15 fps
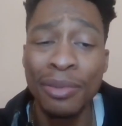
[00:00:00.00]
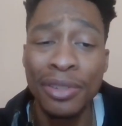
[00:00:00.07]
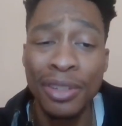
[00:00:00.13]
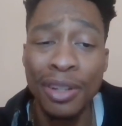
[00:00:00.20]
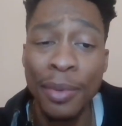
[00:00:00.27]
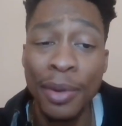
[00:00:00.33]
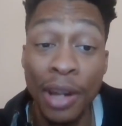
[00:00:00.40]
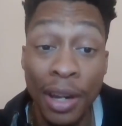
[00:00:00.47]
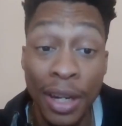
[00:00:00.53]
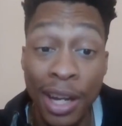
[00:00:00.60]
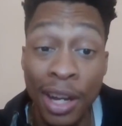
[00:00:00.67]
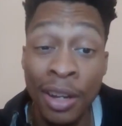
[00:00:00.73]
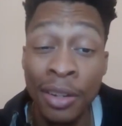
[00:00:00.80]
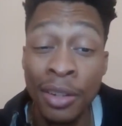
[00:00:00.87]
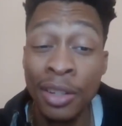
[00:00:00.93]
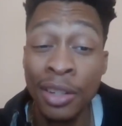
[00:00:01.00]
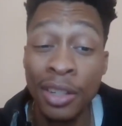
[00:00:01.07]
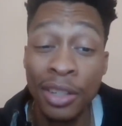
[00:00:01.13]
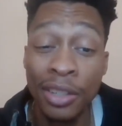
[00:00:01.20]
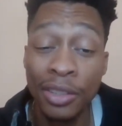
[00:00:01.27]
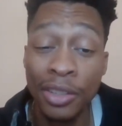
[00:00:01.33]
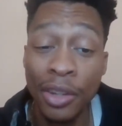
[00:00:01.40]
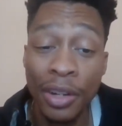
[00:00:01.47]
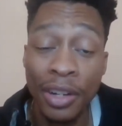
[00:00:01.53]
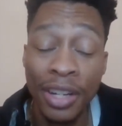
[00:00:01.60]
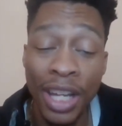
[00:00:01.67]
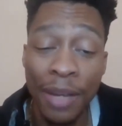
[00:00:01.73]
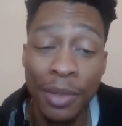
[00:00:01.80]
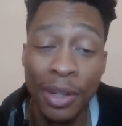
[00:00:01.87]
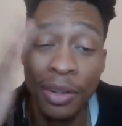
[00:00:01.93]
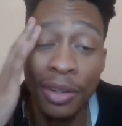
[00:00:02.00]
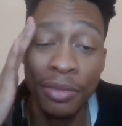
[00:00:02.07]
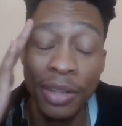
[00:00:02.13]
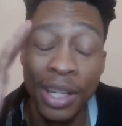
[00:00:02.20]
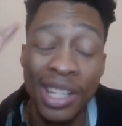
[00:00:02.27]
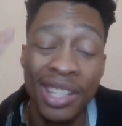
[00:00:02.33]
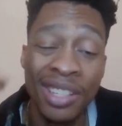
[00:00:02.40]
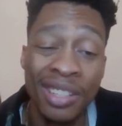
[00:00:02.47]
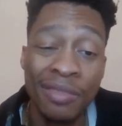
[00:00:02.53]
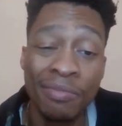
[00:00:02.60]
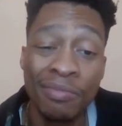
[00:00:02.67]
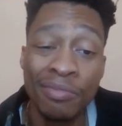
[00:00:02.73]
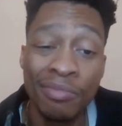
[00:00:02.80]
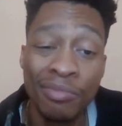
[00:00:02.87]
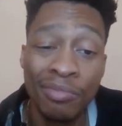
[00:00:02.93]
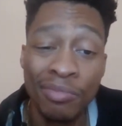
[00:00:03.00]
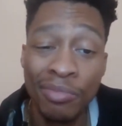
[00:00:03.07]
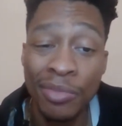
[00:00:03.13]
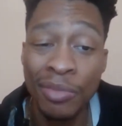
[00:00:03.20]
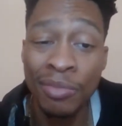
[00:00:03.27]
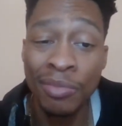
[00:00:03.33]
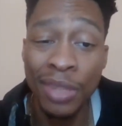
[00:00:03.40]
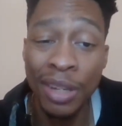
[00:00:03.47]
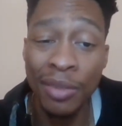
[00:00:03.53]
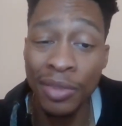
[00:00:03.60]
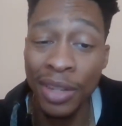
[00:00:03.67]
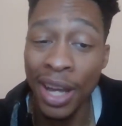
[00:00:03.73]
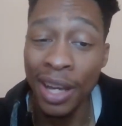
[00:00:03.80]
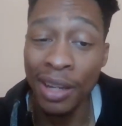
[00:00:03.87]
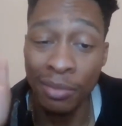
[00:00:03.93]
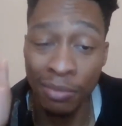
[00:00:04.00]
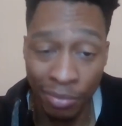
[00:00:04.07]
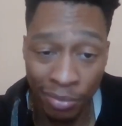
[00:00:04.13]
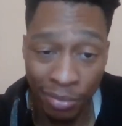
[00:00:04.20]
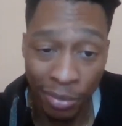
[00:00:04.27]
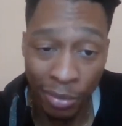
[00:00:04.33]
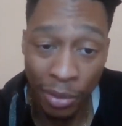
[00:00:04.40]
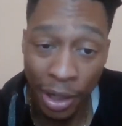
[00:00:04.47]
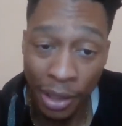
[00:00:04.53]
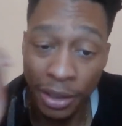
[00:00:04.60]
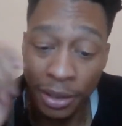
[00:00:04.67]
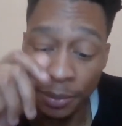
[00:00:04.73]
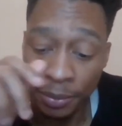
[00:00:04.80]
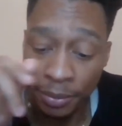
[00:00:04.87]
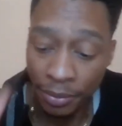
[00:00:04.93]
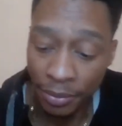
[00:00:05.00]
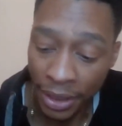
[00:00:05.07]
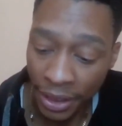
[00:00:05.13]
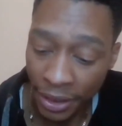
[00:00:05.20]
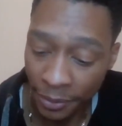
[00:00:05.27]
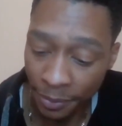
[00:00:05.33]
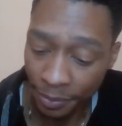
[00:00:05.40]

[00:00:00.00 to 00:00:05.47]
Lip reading: know me by now. You know the name, you know the face. If not, welcome. Now,